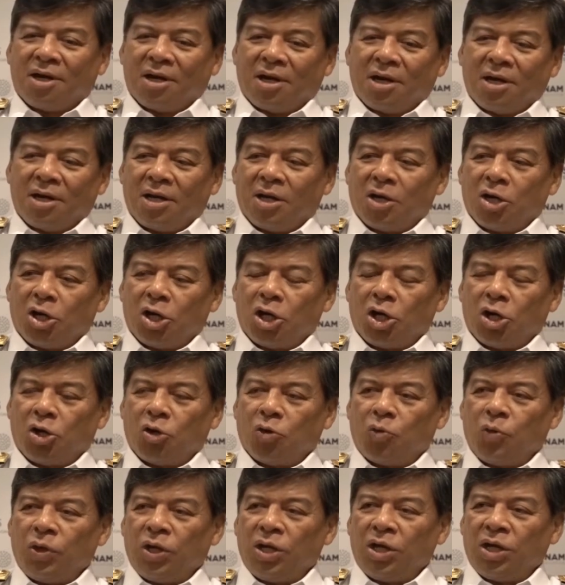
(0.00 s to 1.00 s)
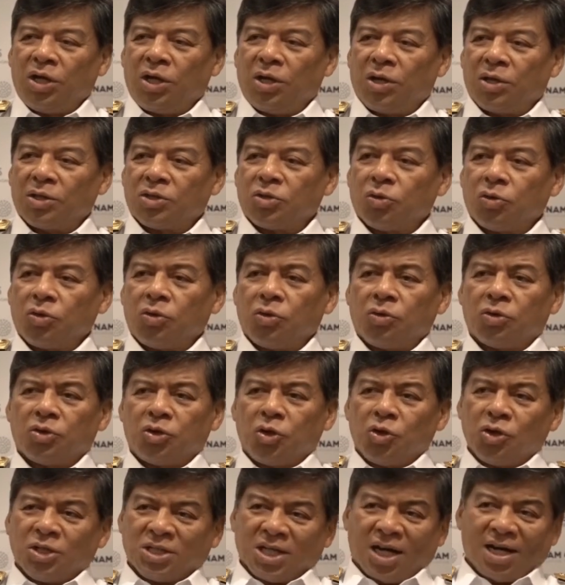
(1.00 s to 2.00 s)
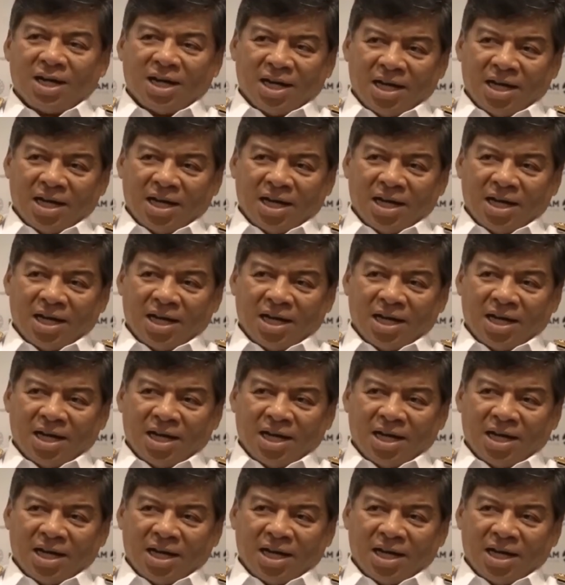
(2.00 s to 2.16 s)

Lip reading: And those are,